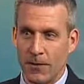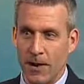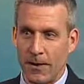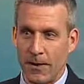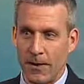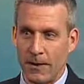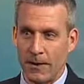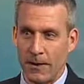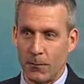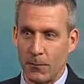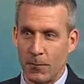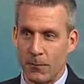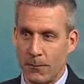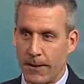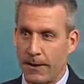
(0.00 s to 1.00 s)
I think
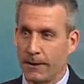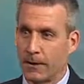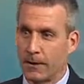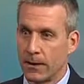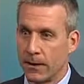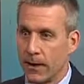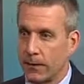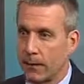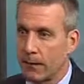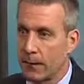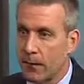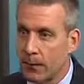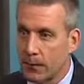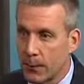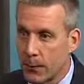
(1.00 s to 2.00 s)
we've made a lot of
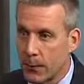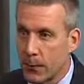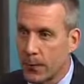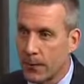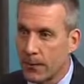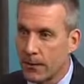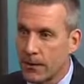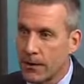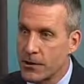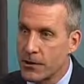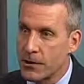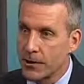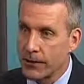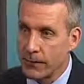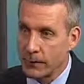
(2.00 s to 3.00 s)
referrals to your
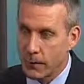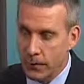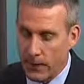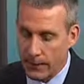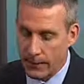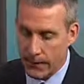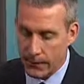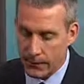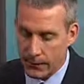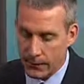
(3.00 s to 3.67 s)
organization to